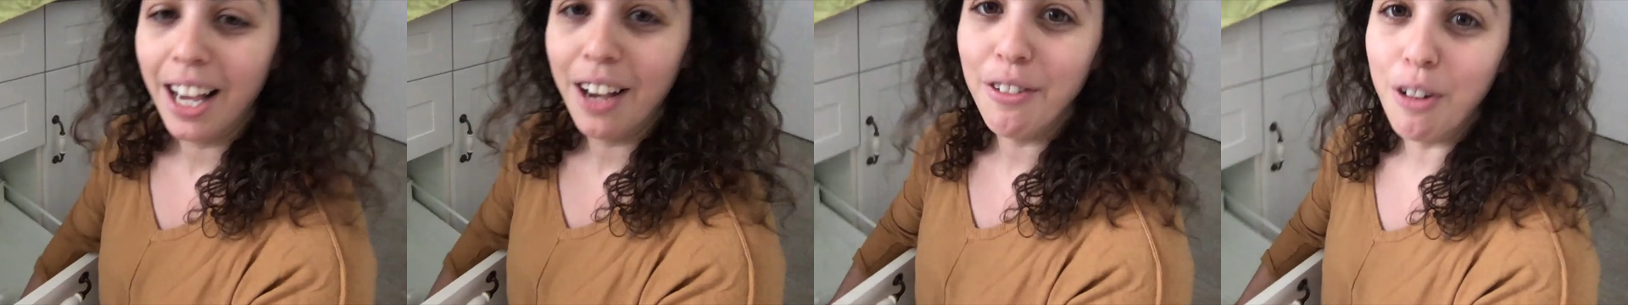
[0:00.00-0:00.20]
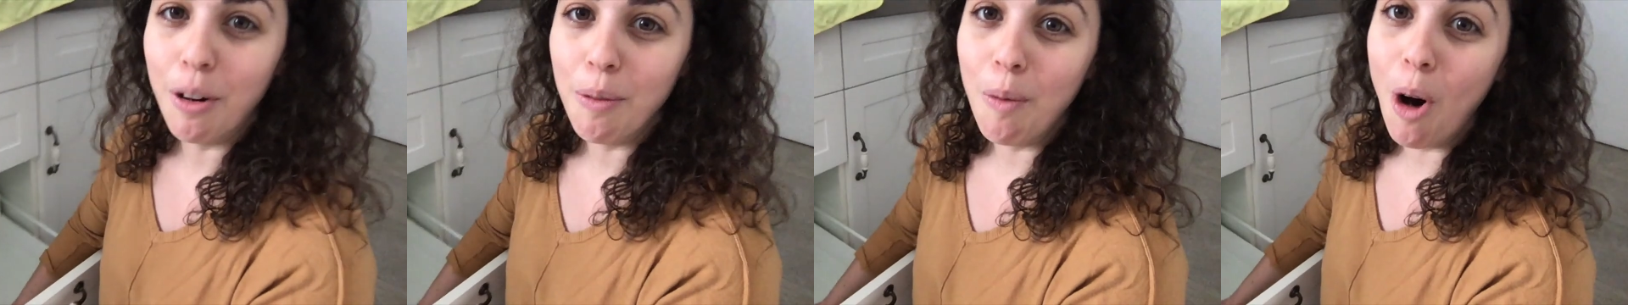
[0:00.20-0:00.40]

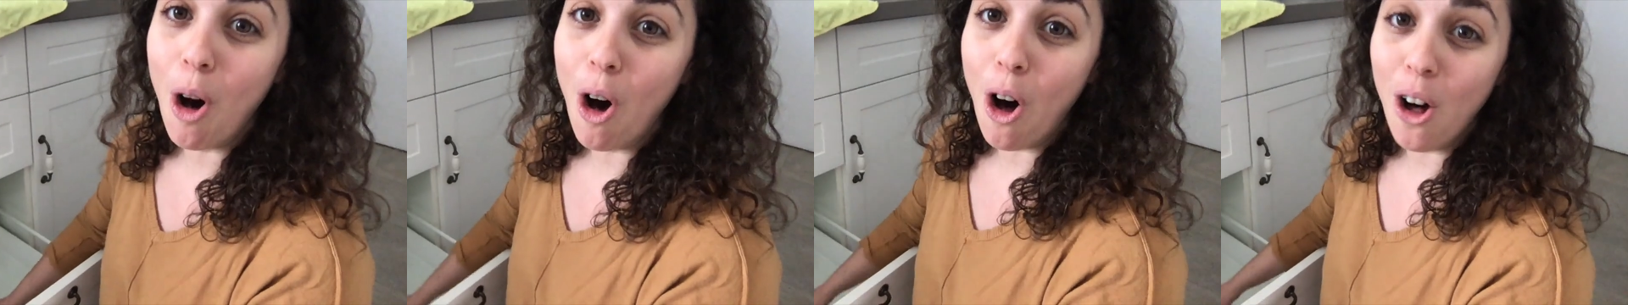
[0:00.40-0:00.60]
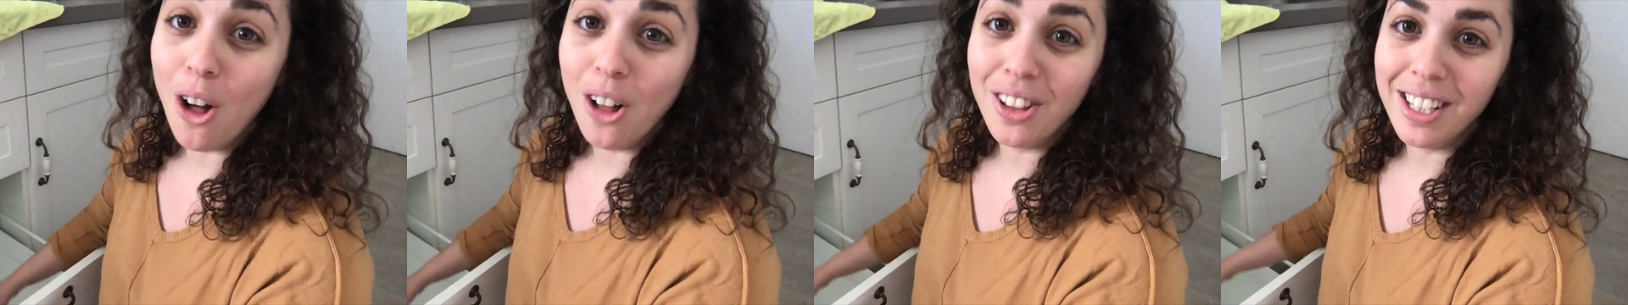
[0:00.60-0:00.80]
from
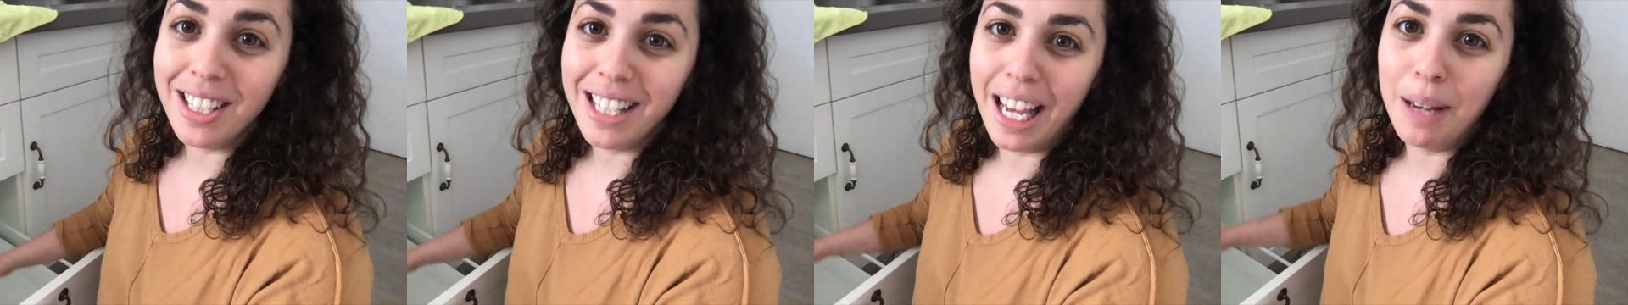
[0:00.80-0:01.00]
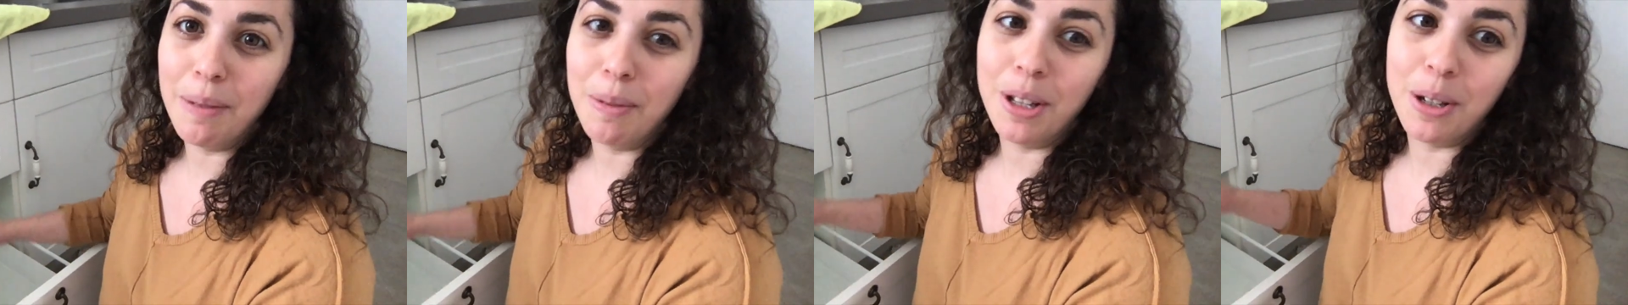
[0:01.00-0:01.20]
all the
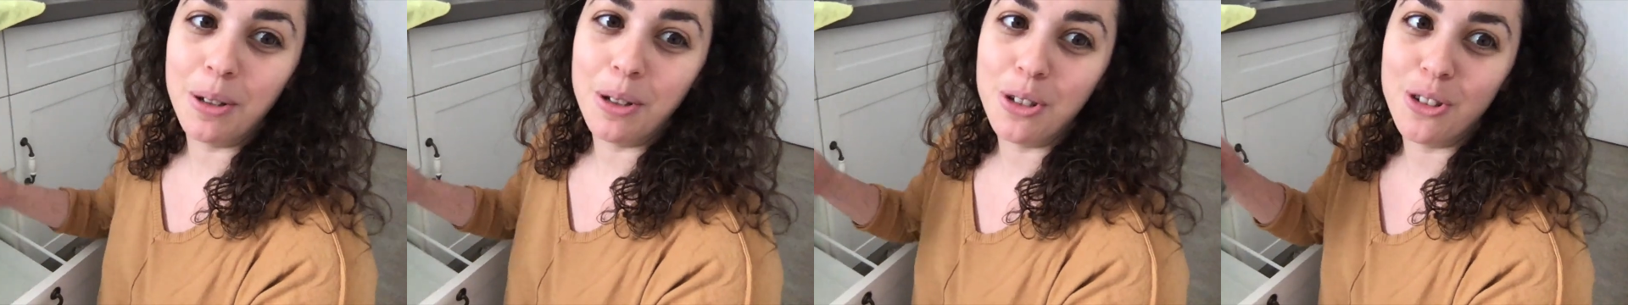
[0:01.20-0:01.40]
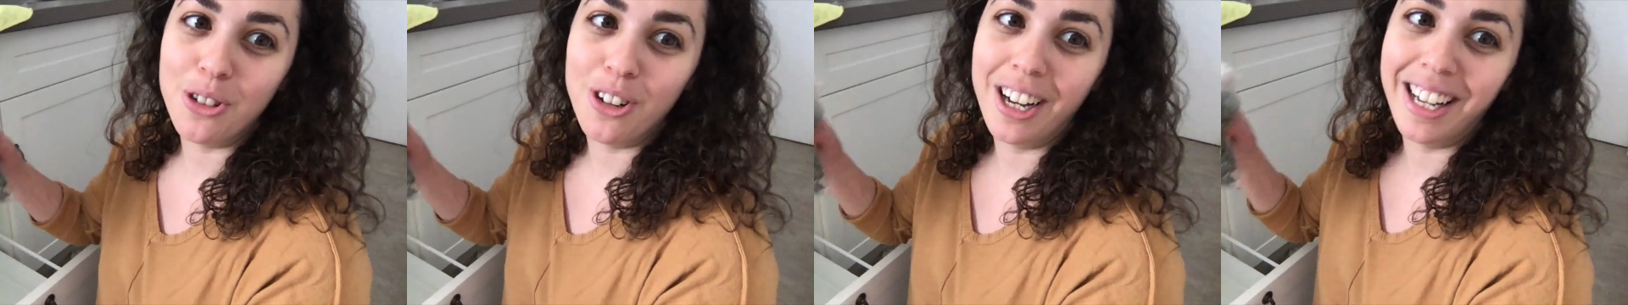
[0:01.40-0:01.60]
table I
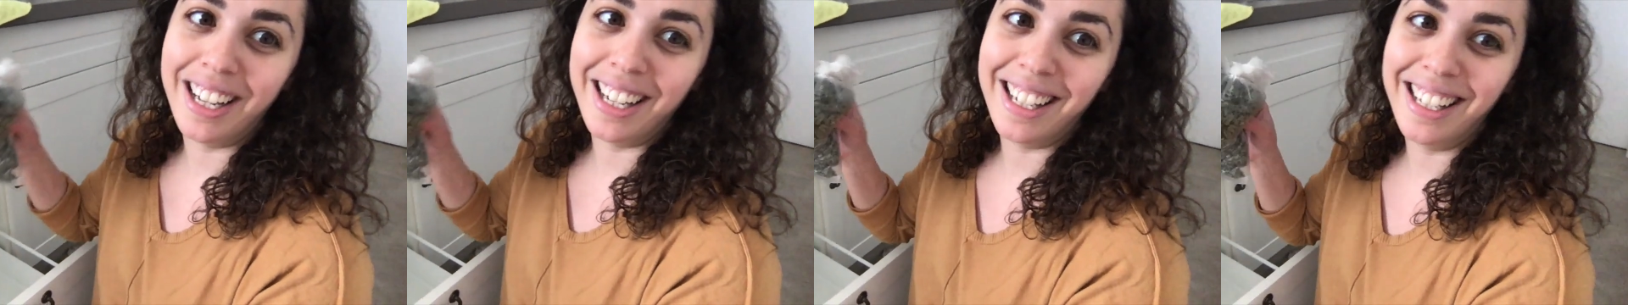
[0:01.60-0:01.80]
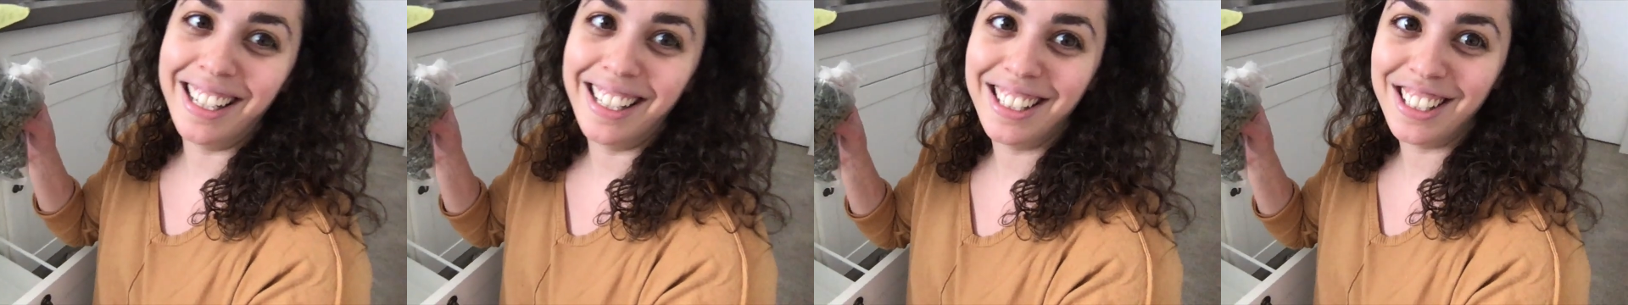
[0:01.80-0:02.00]
was
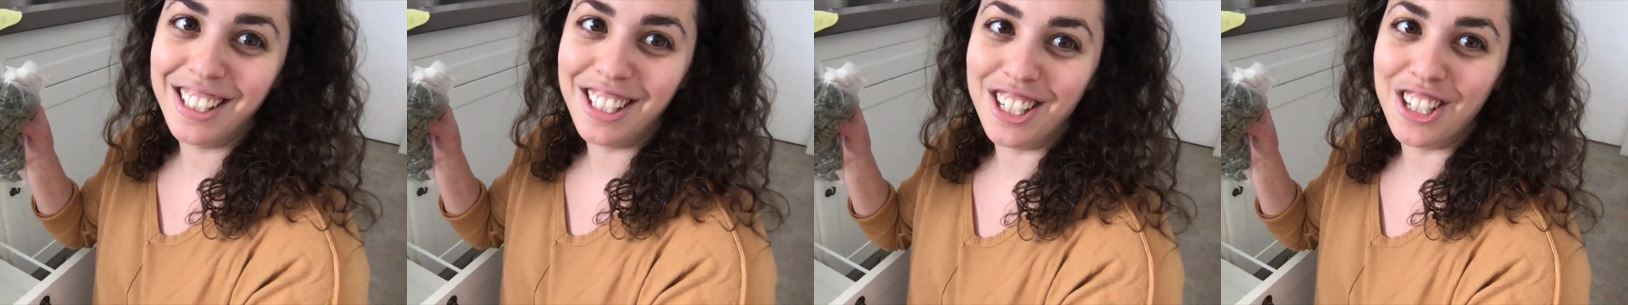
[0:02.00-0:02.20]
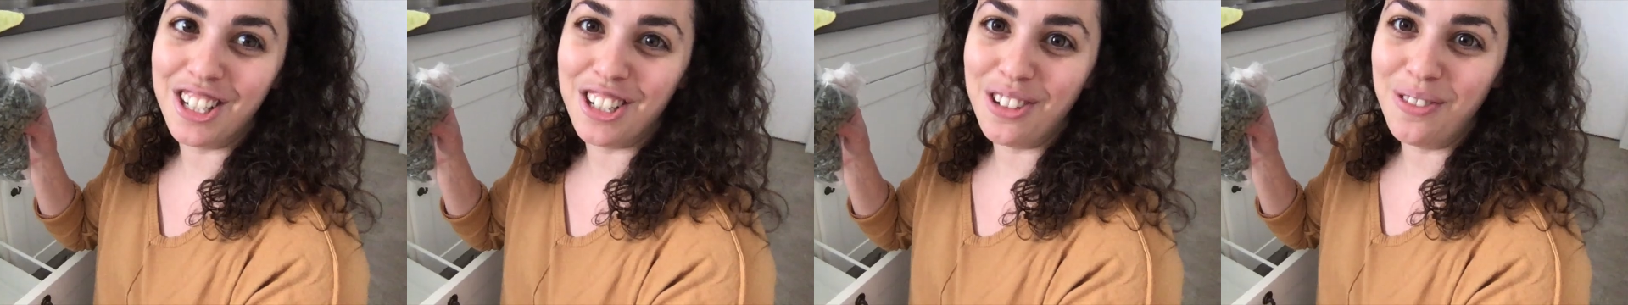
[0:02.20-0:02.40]
drying,
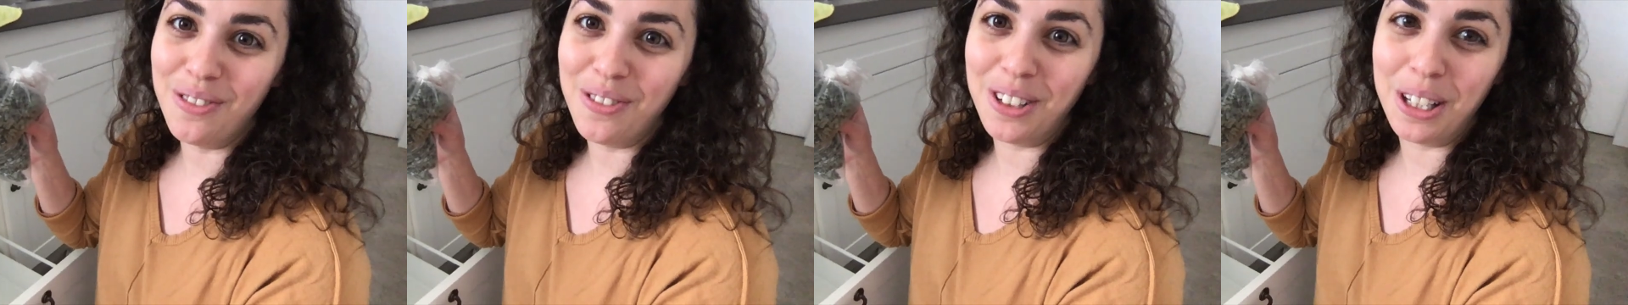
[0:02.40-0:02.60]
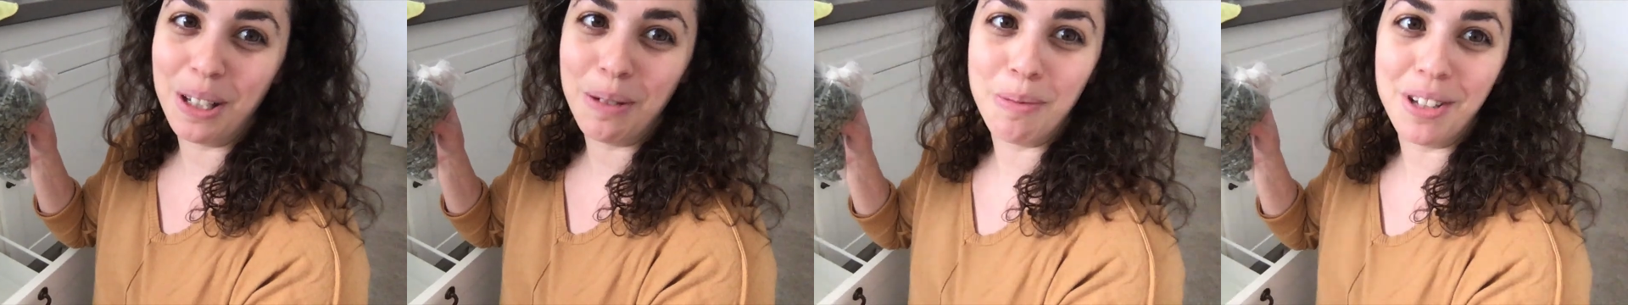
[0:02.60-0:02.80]
to just
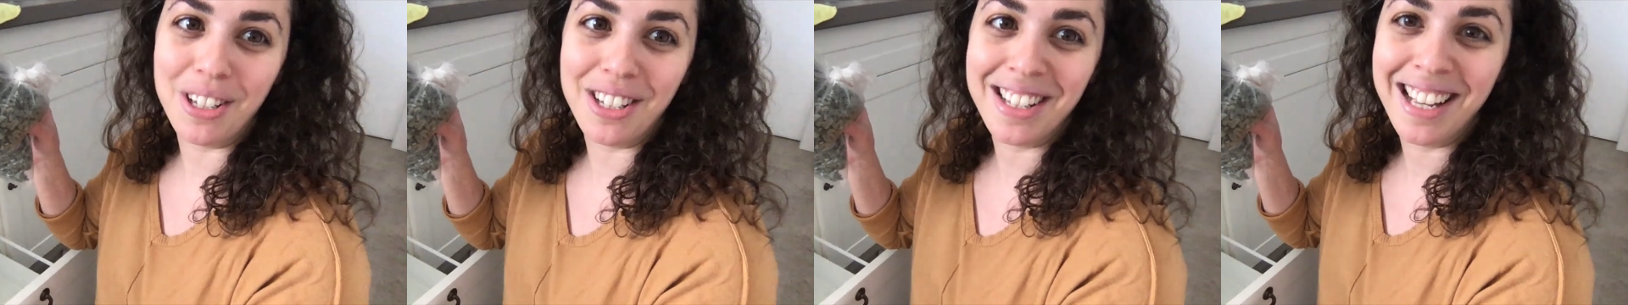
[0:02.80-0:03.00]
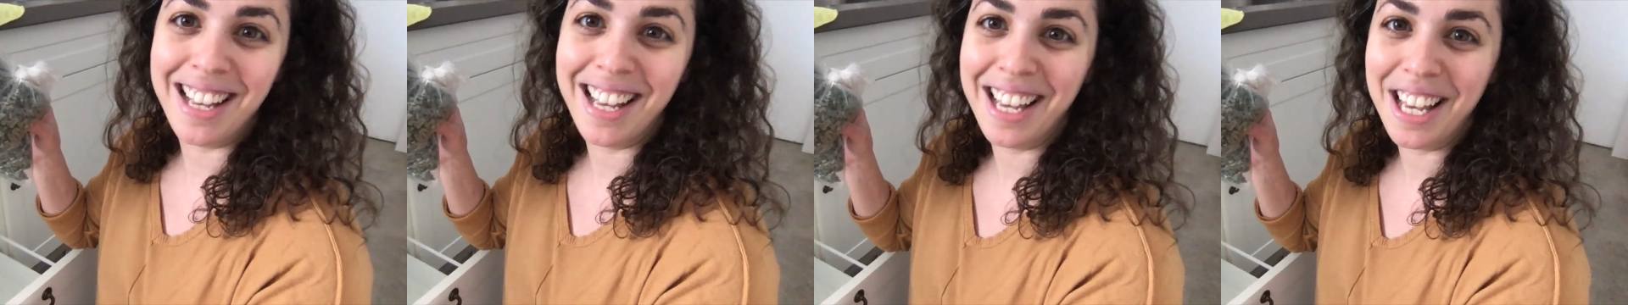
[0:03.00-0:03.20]
fill up
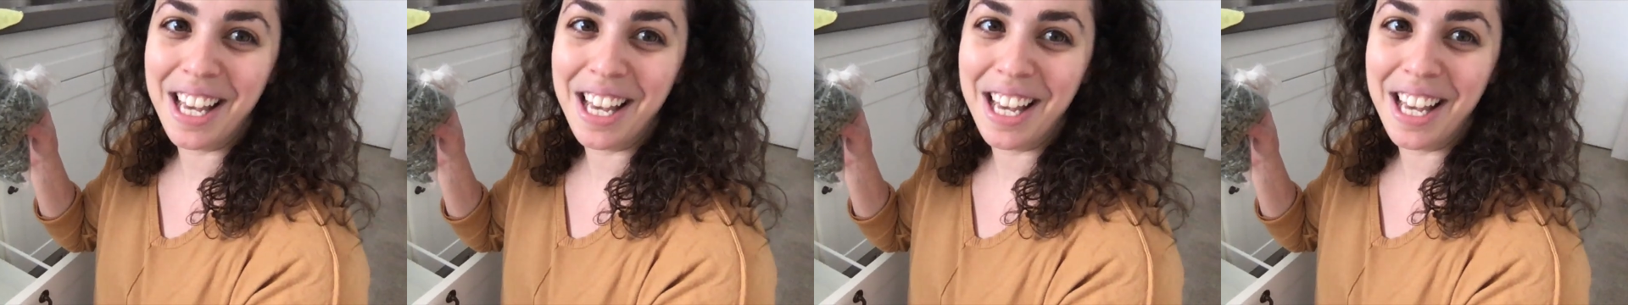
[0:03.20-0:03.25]
this